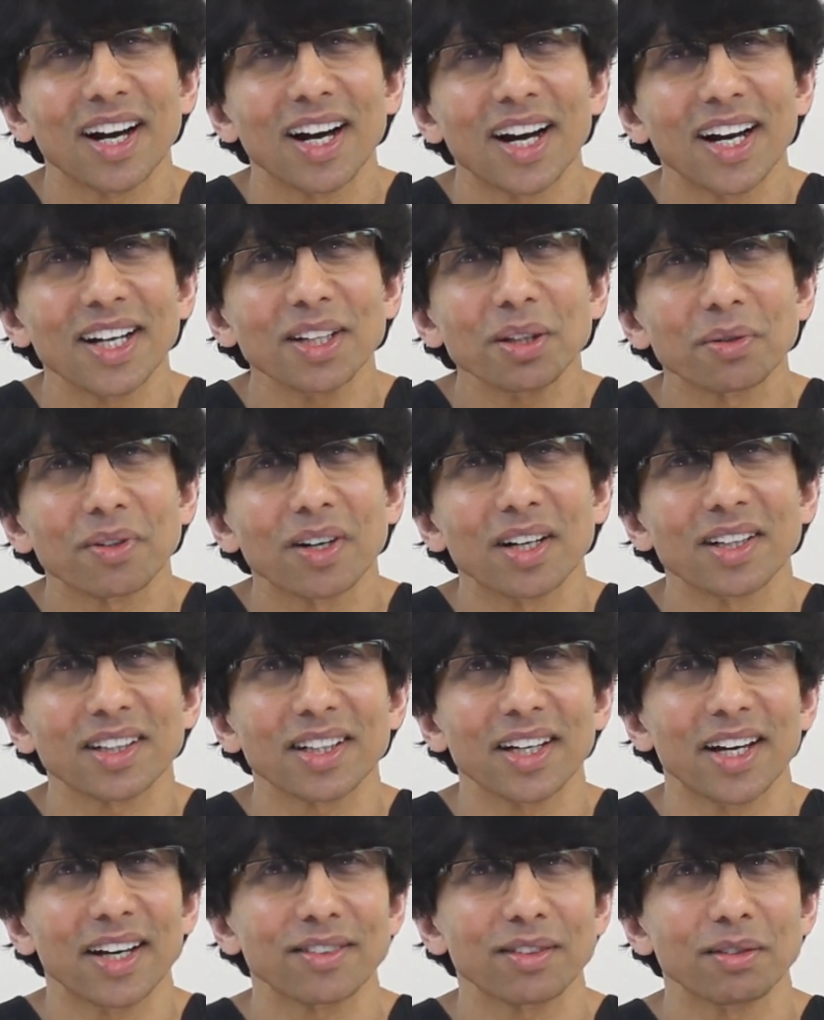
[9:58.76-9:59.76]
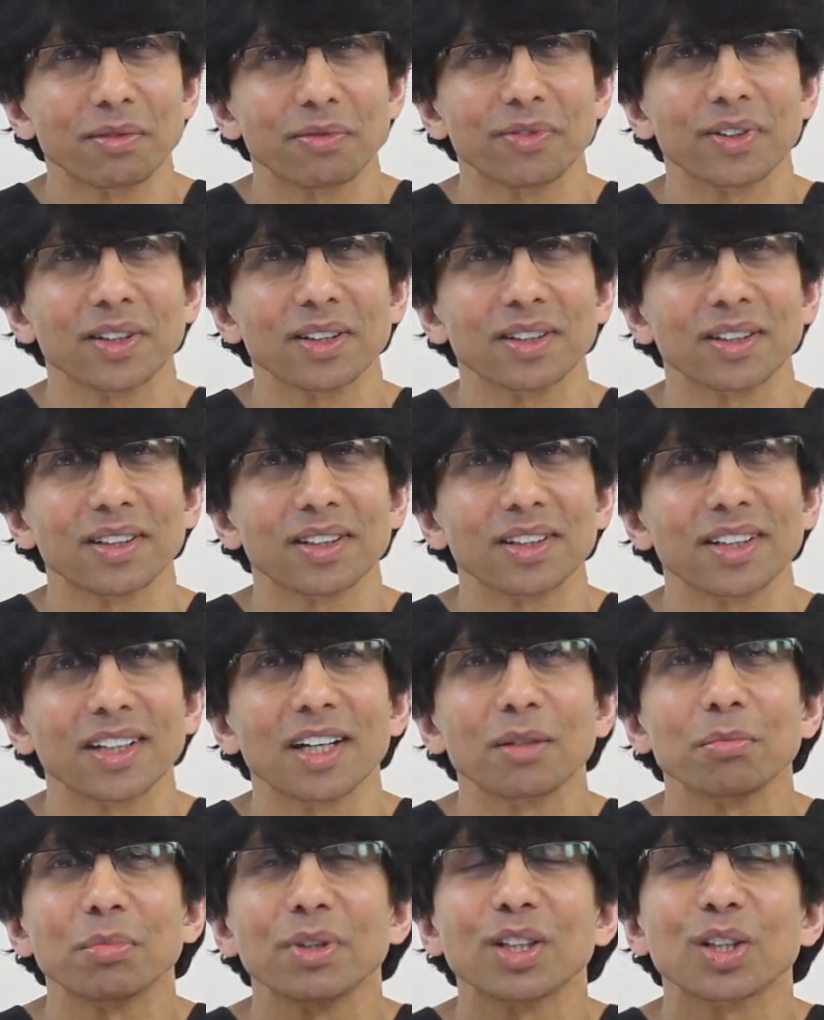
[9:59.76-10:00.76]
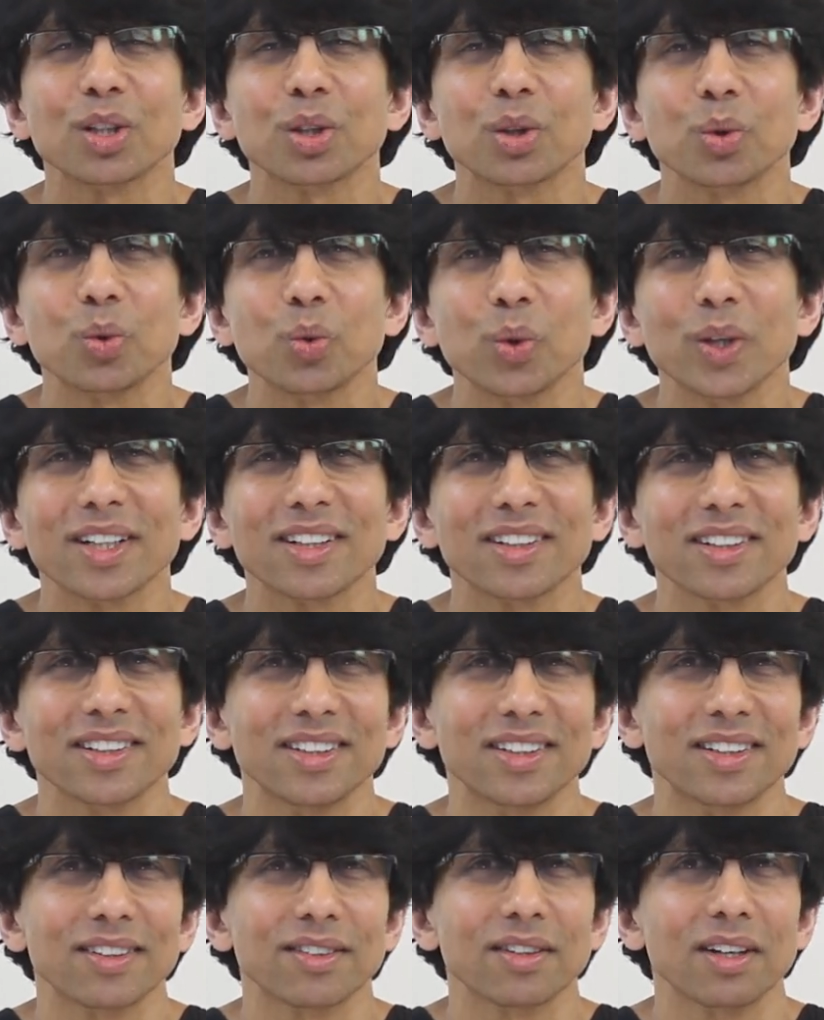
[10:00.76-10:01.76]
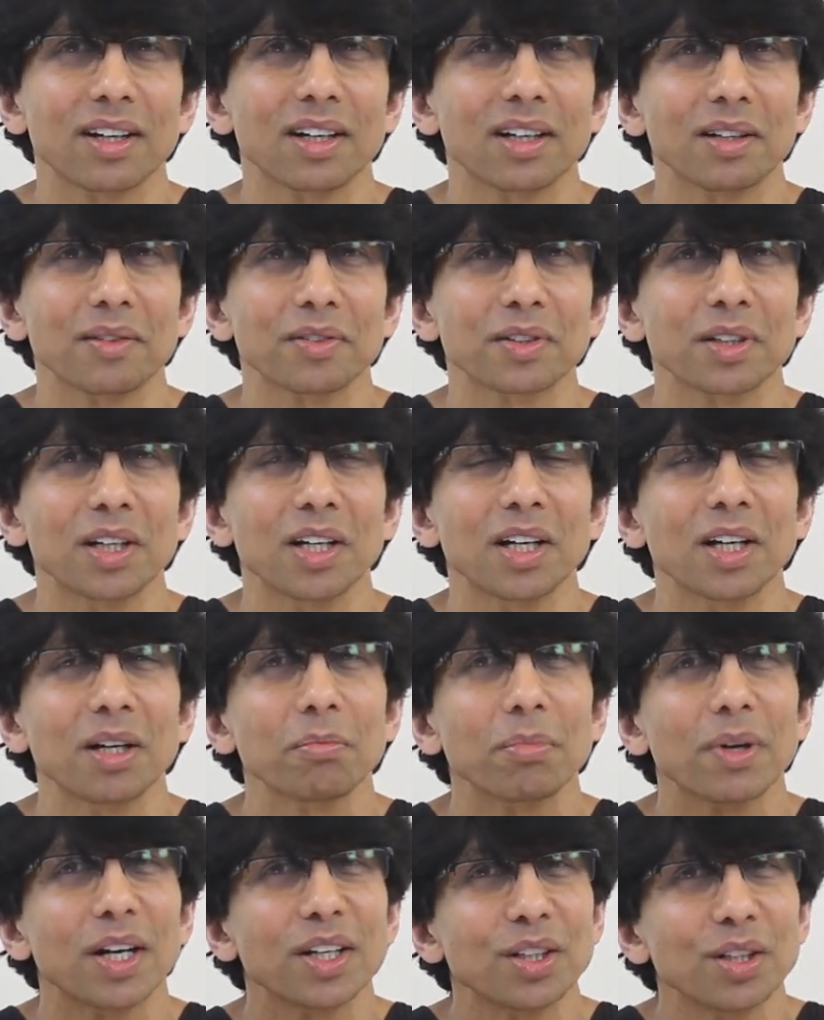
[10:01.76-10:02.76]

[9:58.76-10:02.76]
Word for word: hyaluronic acid filler can be quickly dissolved by